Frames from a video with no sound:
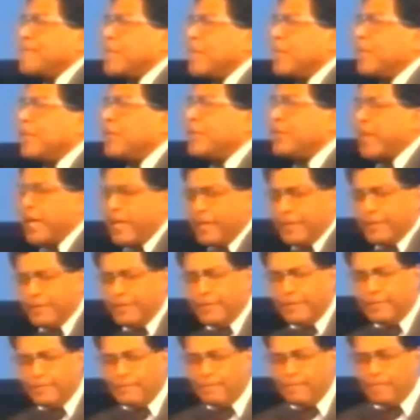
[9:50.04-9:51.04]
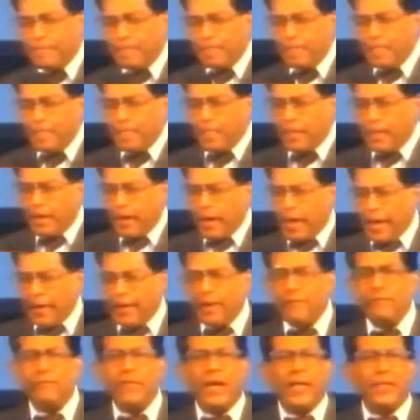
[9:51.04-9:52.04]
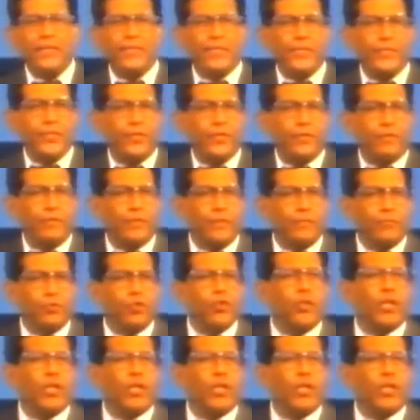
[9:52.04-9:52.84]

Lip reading: And Satan had advantage of them,